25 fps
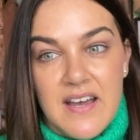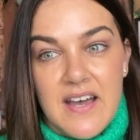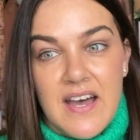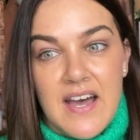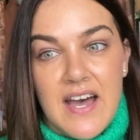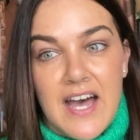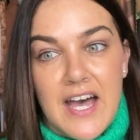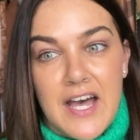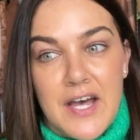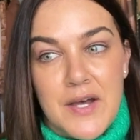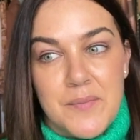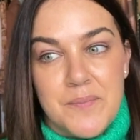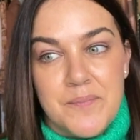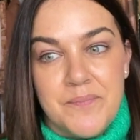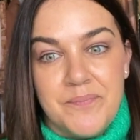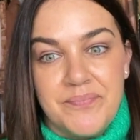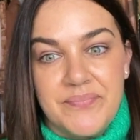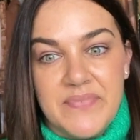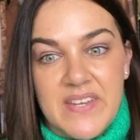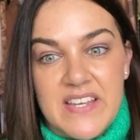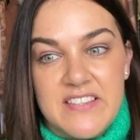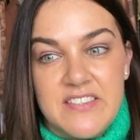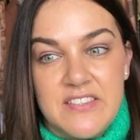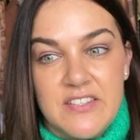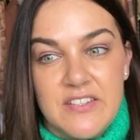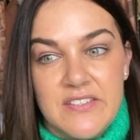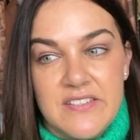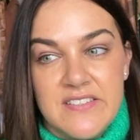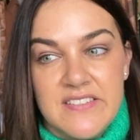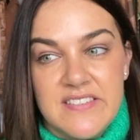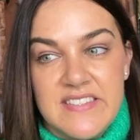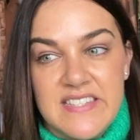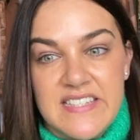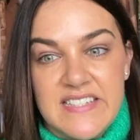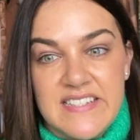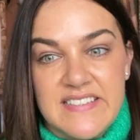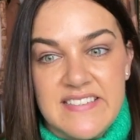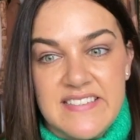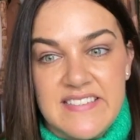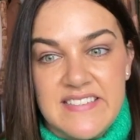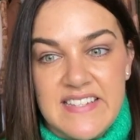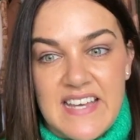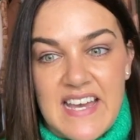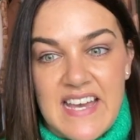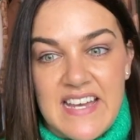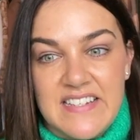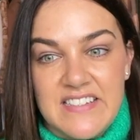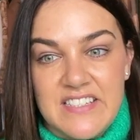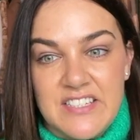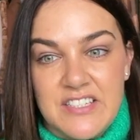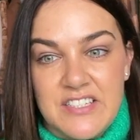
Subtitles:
As soon as things start to